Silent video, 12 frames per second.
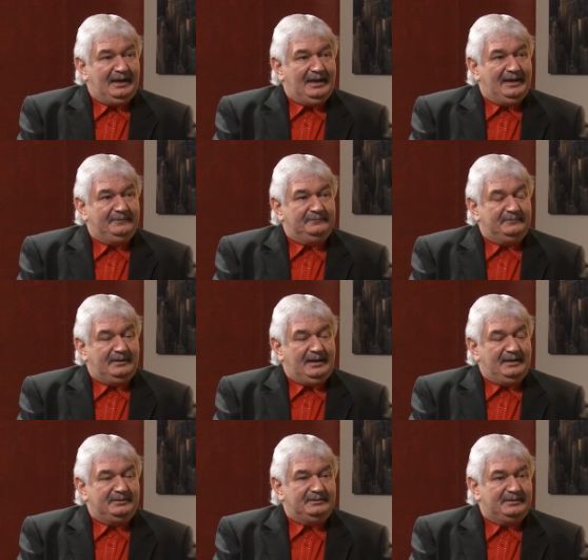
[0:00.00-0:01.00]
Um,
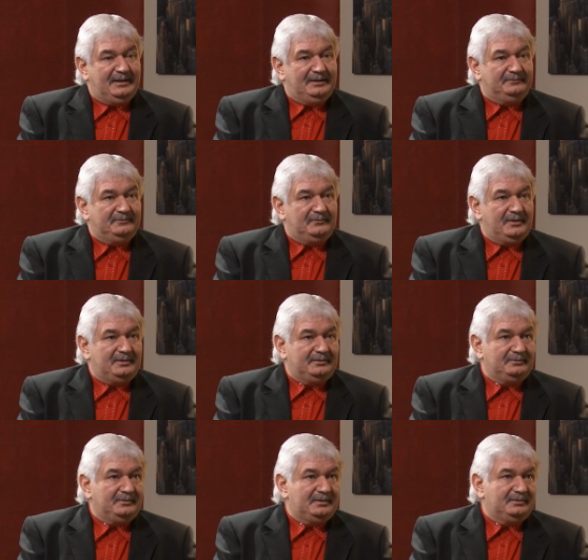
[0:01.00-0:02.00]
and um,
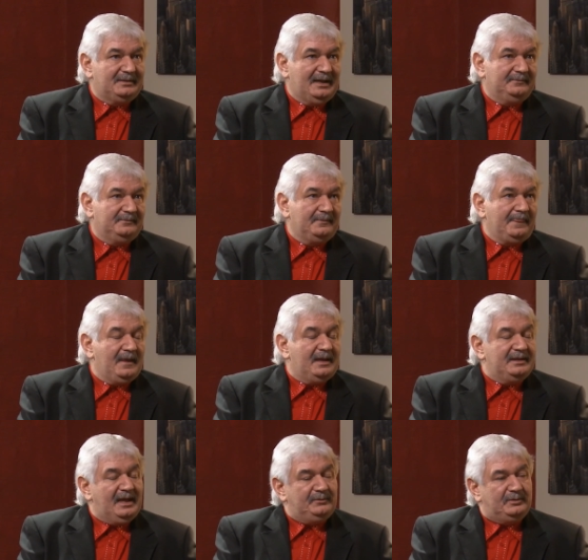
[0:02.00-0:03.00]
we're, we're um,
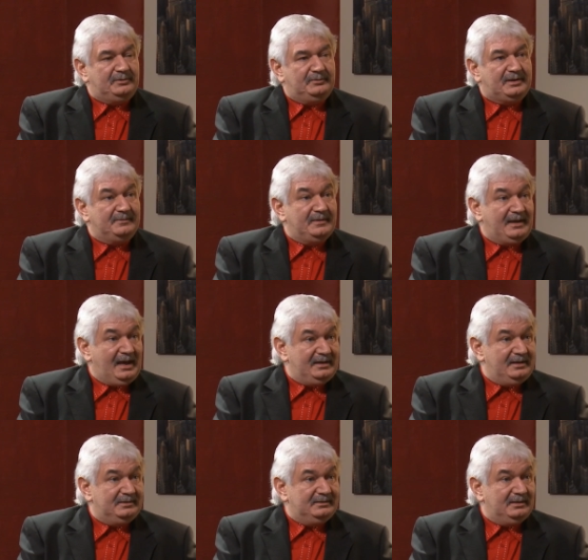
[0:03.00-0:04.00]
then we're with him
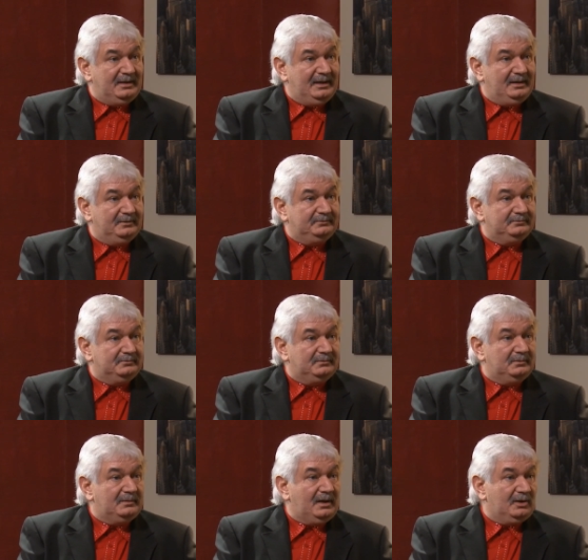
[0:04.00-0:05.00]
again in uh,
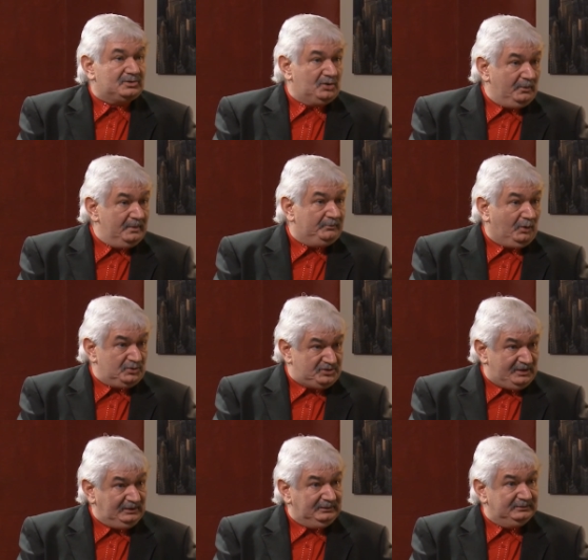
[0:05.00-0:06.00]
October in
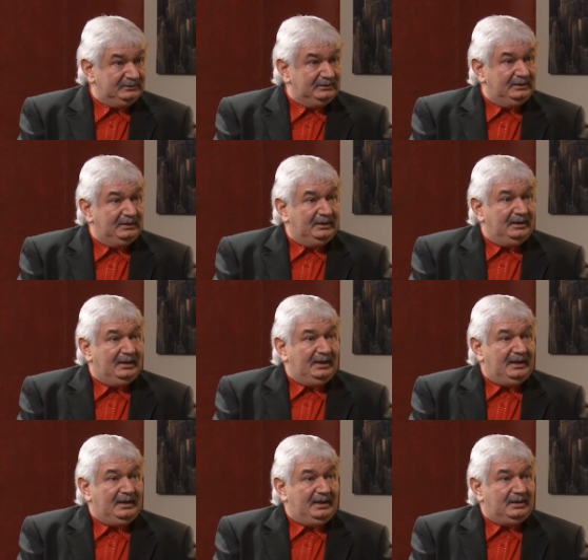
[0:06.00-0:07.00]
Portugal,
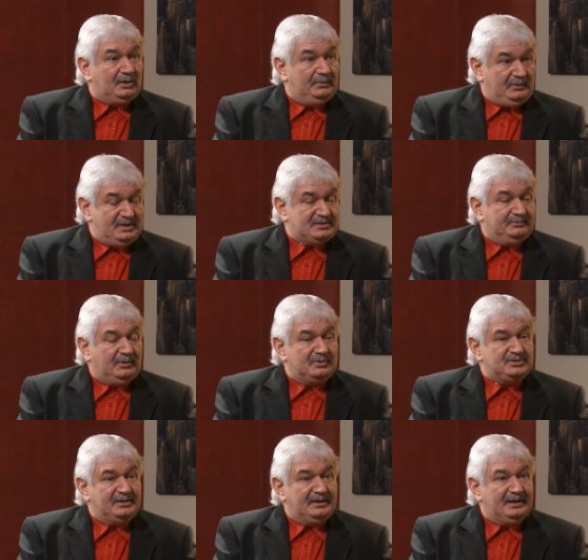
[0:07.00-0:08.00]
uh, a couple of weeks in
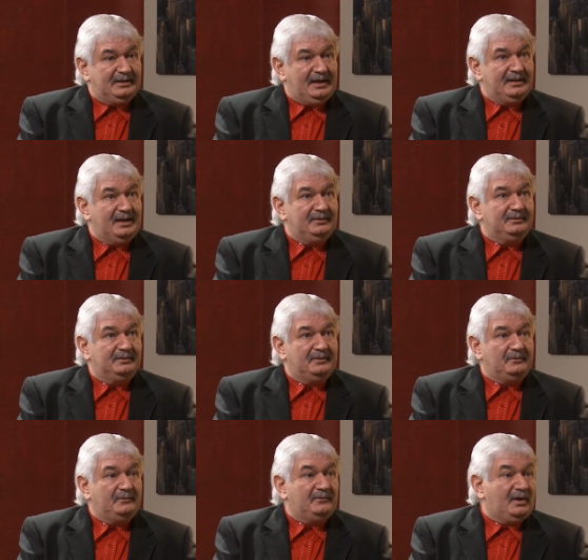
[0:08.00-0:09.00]
Portugal. And, then
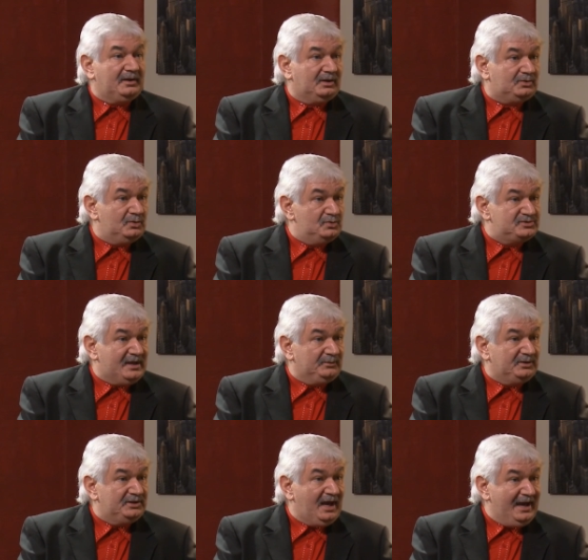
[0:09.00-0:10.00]
uh, we've got a cruise
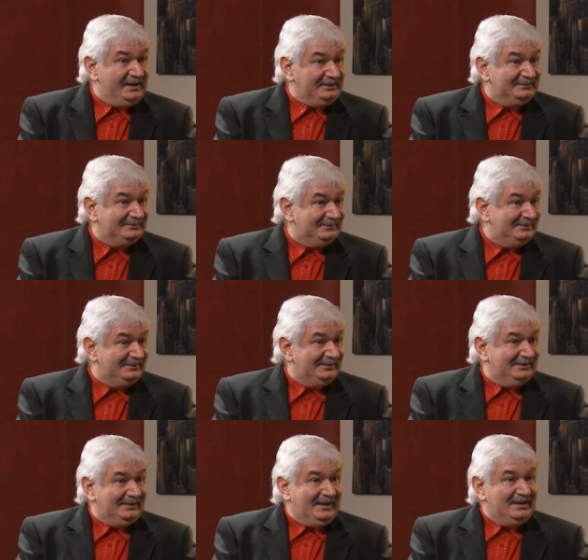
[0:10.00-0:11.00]
down the Nile
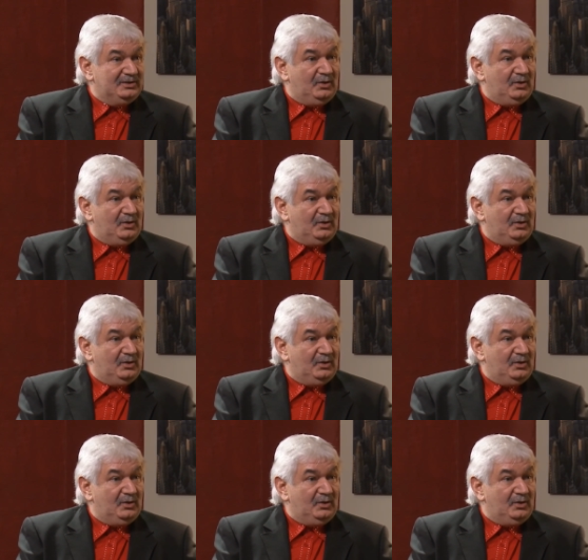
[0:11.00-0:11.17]
yeah. in